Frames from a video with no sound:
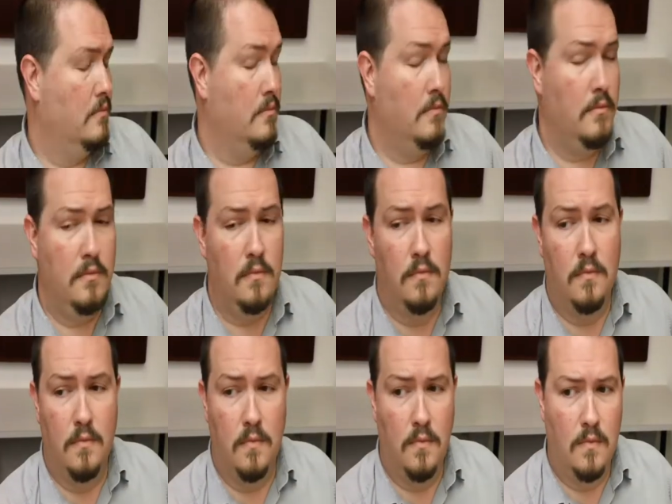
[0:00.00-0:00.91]
Hmm?
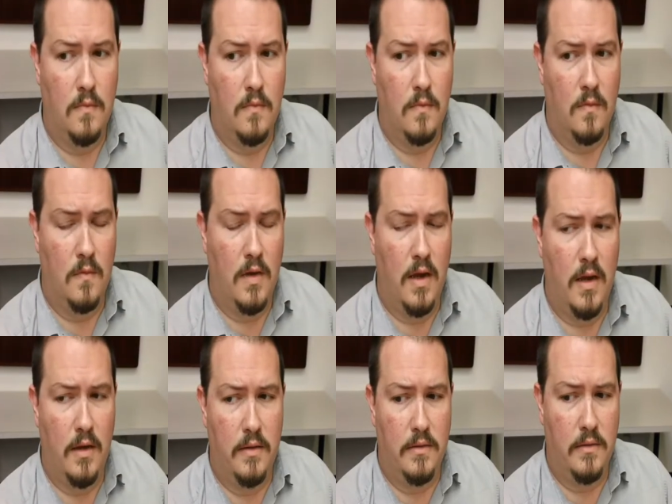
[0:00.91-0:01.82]

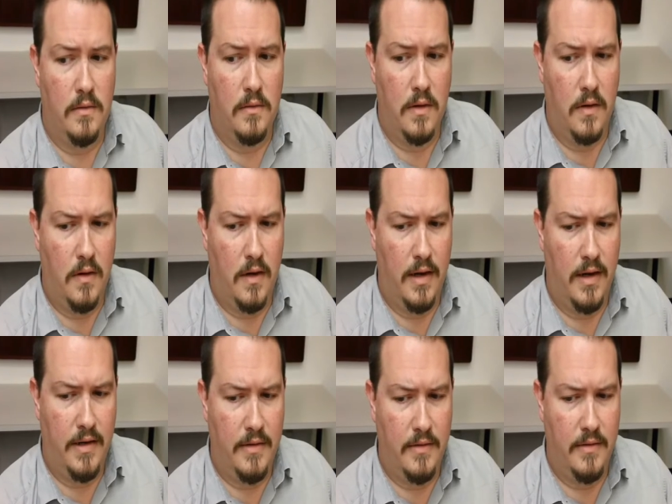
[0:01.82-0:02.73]
Yeah, all
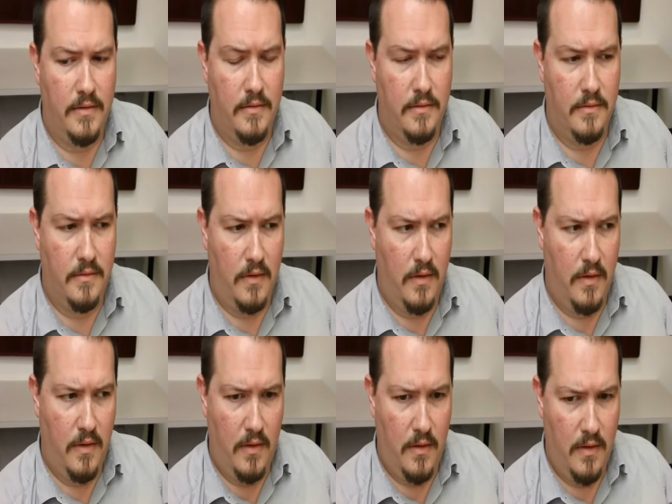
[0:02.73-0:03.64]
right.
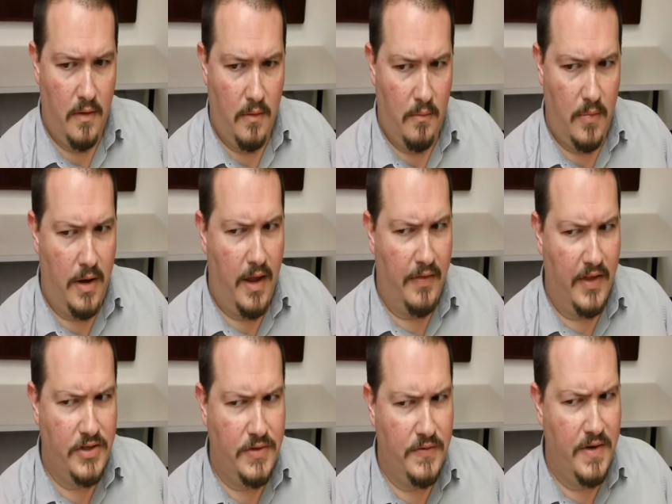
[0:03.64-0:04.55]
But
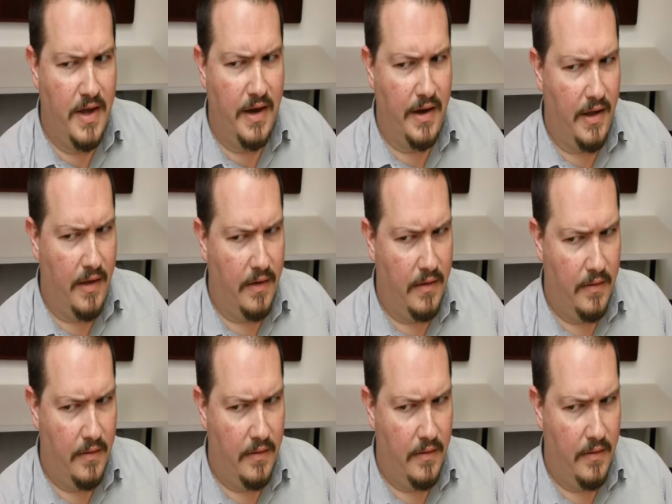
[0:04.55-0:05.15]
nothing too nutty.